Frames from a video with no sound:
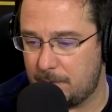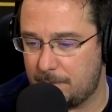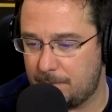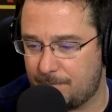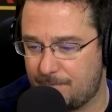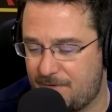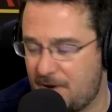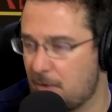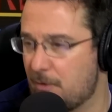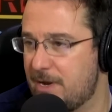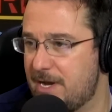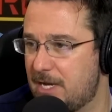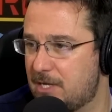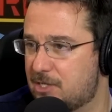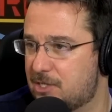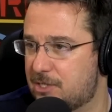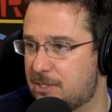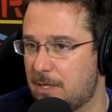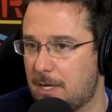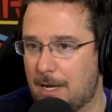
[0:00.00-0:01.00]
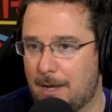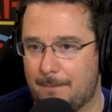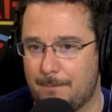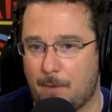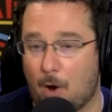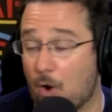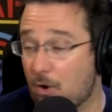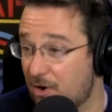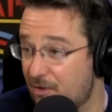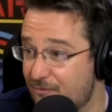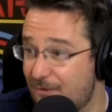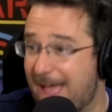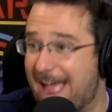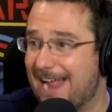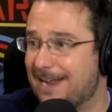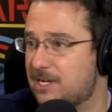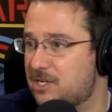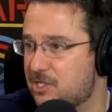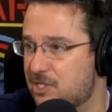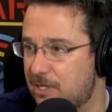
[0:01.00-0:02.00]
various
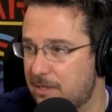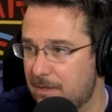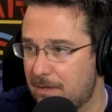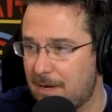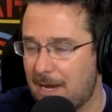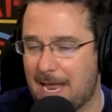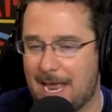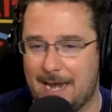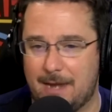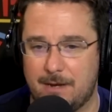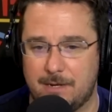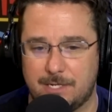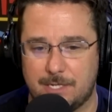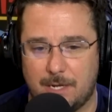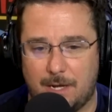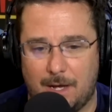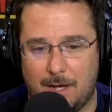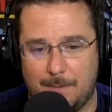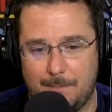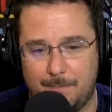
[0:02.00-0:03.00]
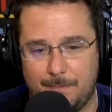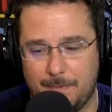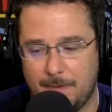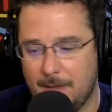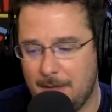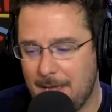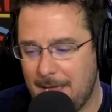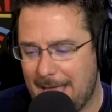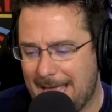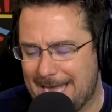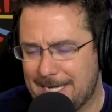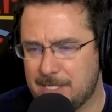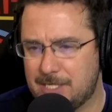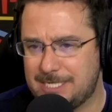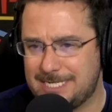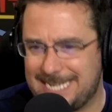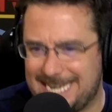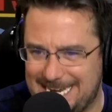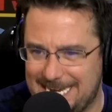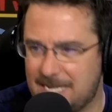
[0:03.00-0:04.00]
artifacts and
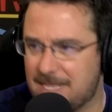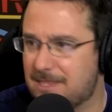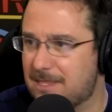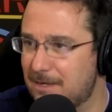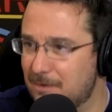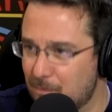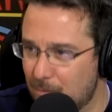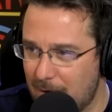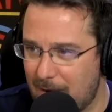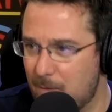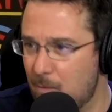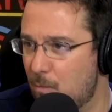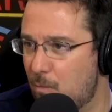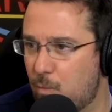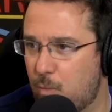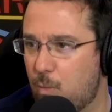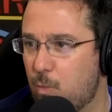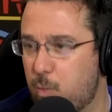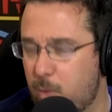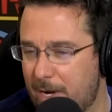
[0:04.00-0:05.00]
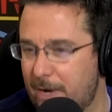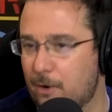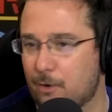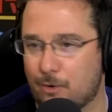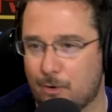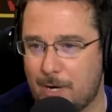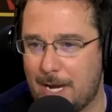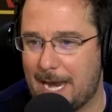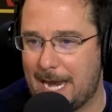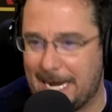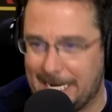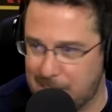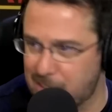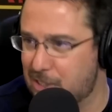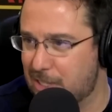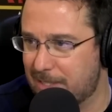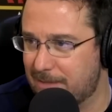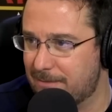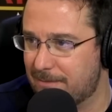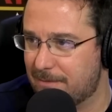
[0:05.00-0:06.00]
teeth and weird
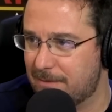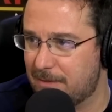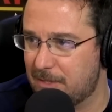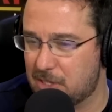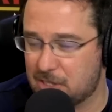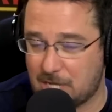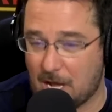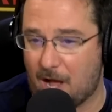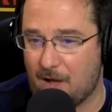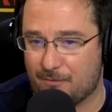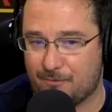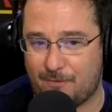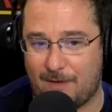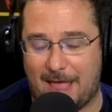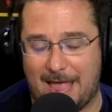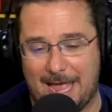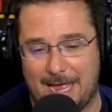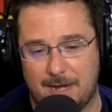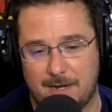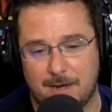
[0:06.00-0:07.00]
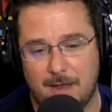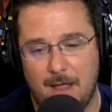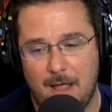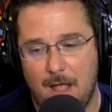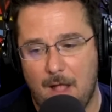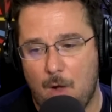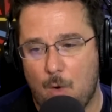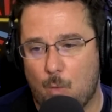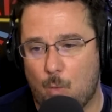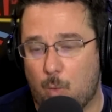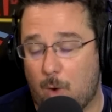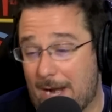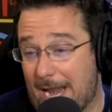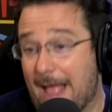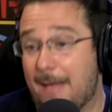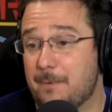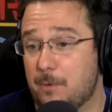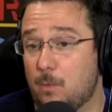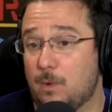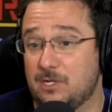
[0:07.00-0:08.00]
ancient stuff. And what
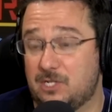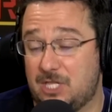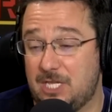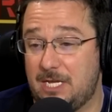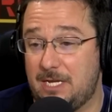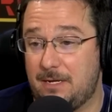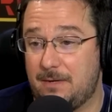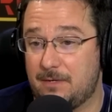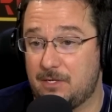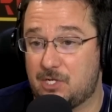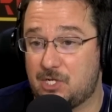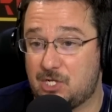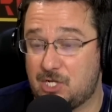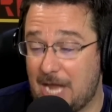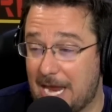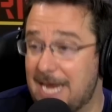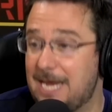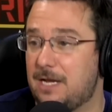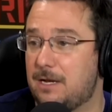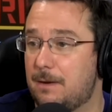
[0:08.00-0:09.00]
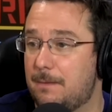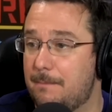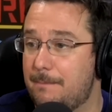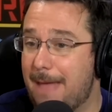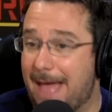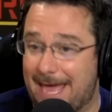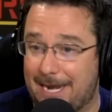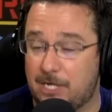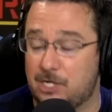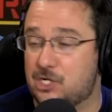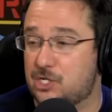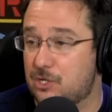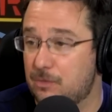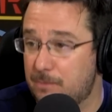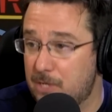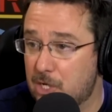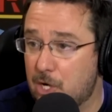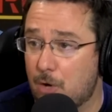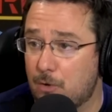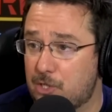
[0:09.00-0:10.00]
happened was the state managed to
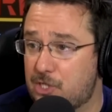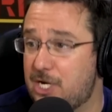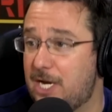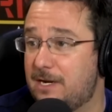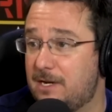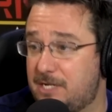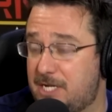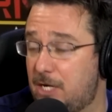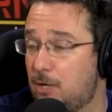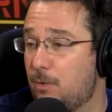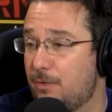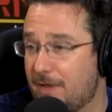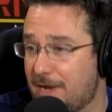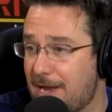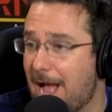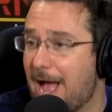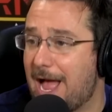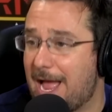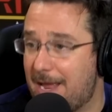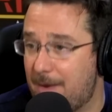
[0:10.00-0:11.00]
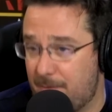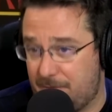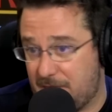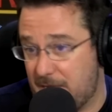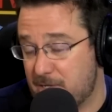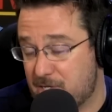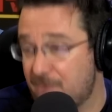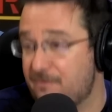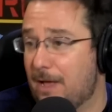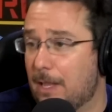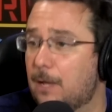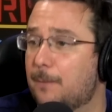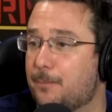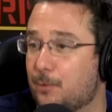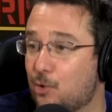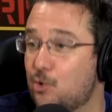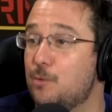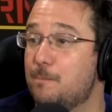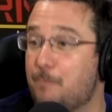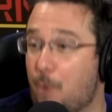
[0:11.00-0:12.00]
negotiate a deal with a guy, with the
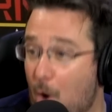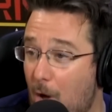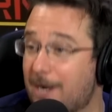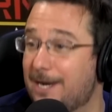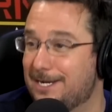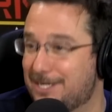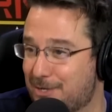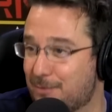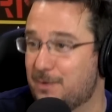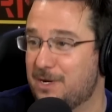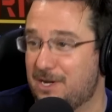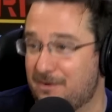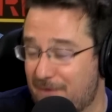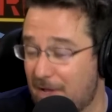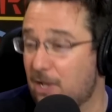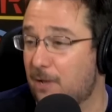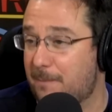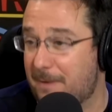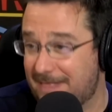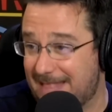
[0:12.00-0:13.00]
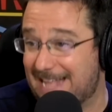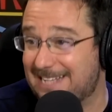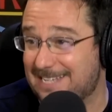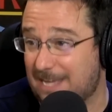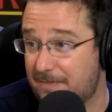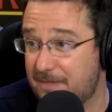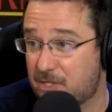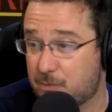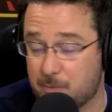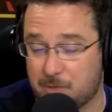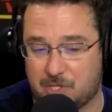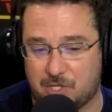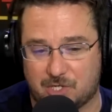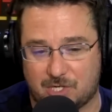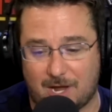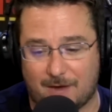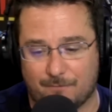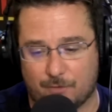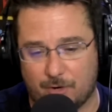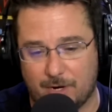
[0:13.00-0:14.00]
developer who bought it to redevelop it. That's how this was
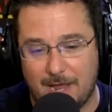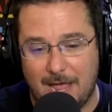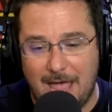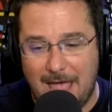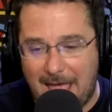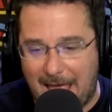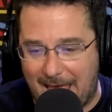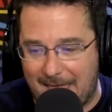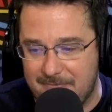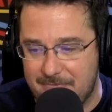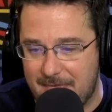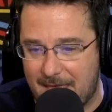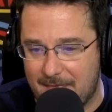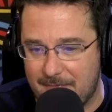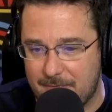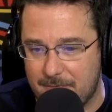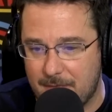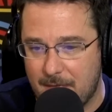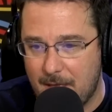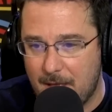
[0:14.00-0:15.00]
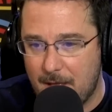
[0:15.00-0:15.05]
discovered. And then